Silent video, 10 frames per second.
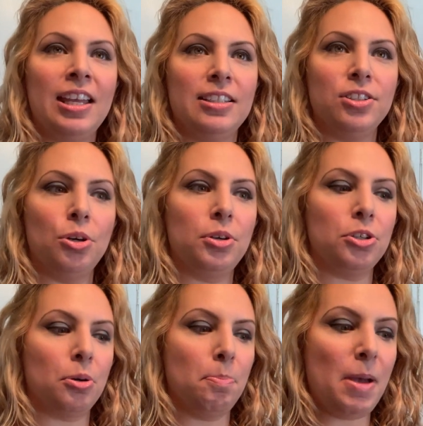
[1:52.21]
And so
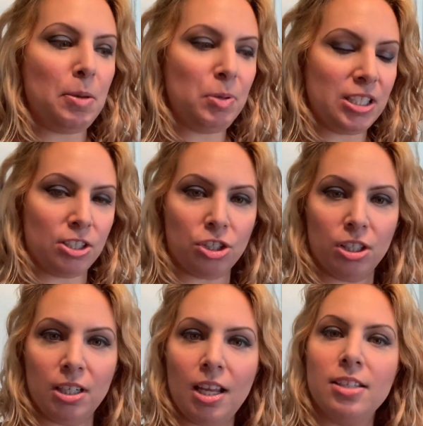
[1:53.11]
your bed
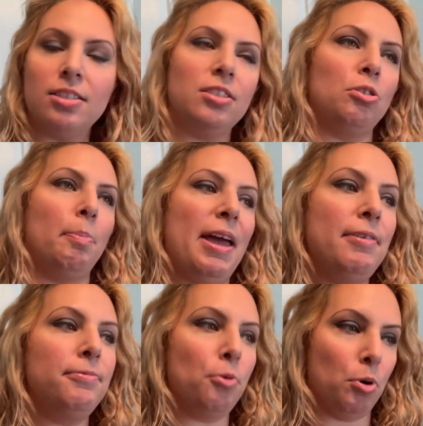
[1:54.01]
position is your
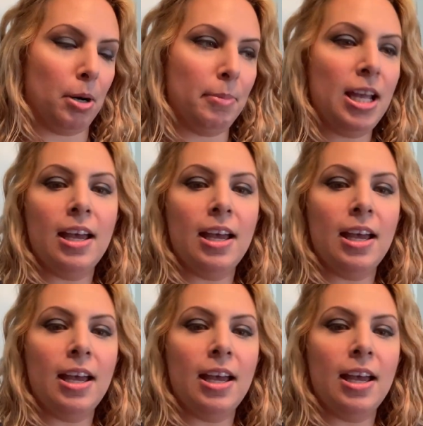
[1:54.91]
bed form,